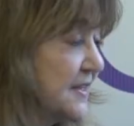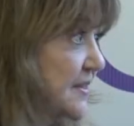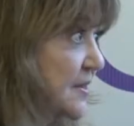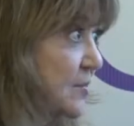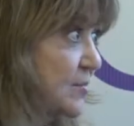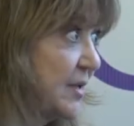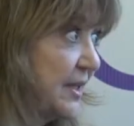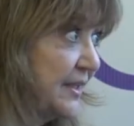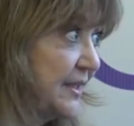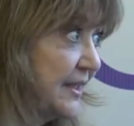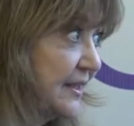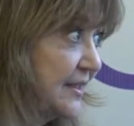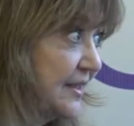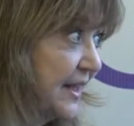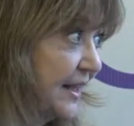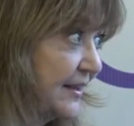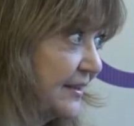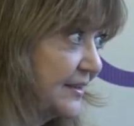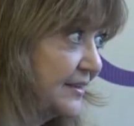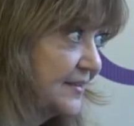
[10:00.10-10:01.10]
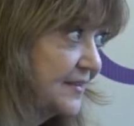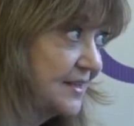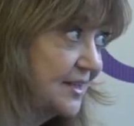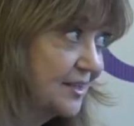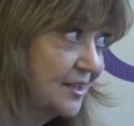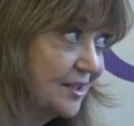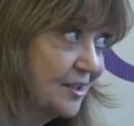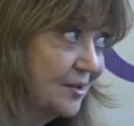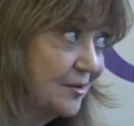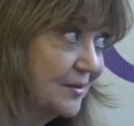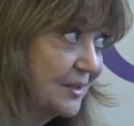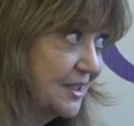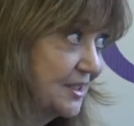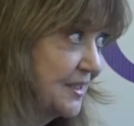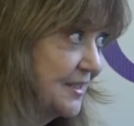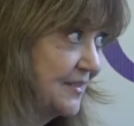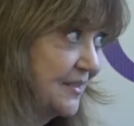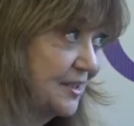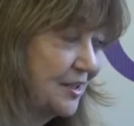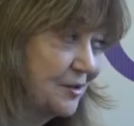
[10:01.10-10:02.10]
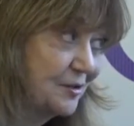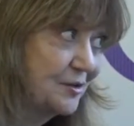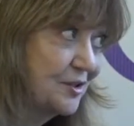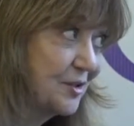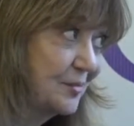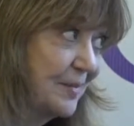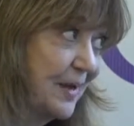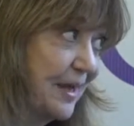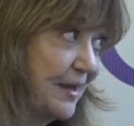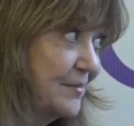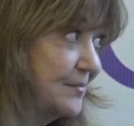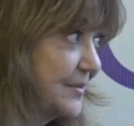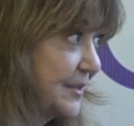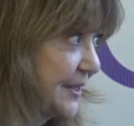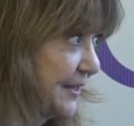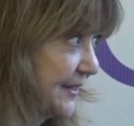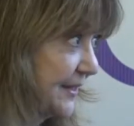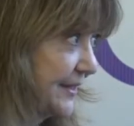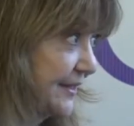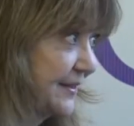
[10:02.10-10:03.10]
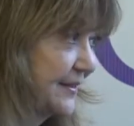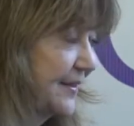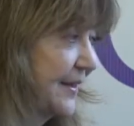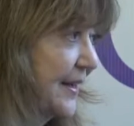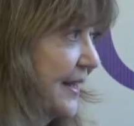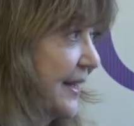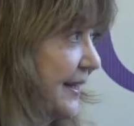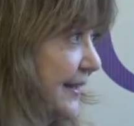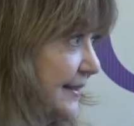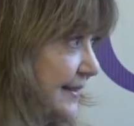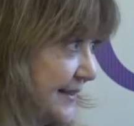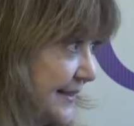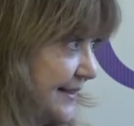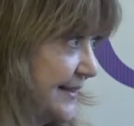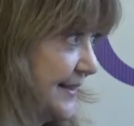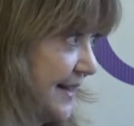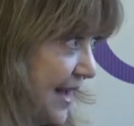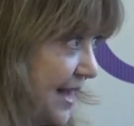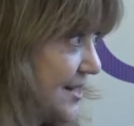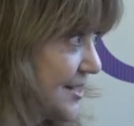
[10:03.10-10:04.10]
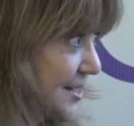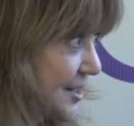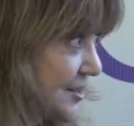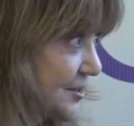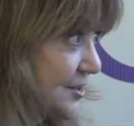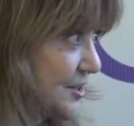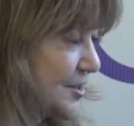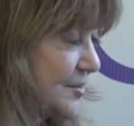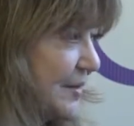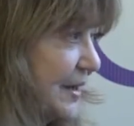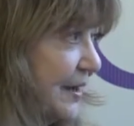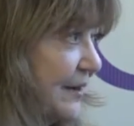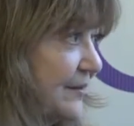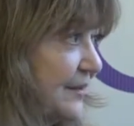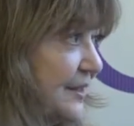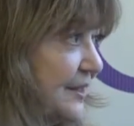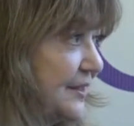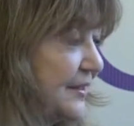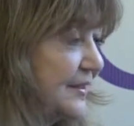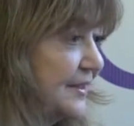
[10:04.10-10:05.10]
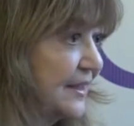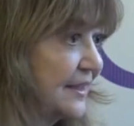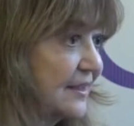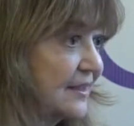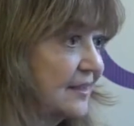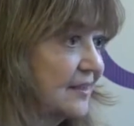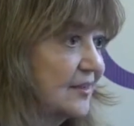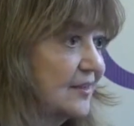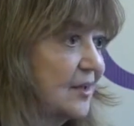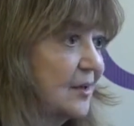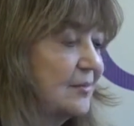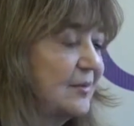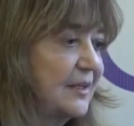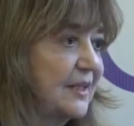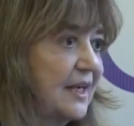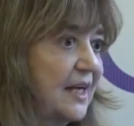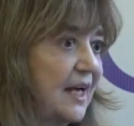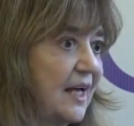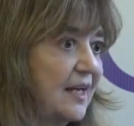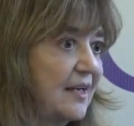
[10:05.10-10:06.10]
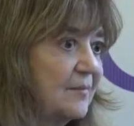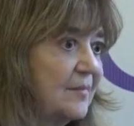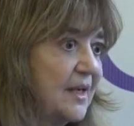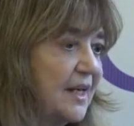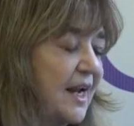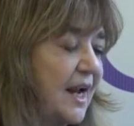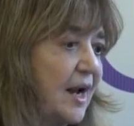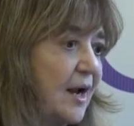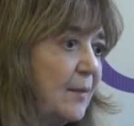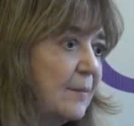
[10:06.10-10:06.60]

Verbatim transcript: is a billion dollars a year, which is a huge amount, but on the other hand, not a huge amount when you think of the global economy.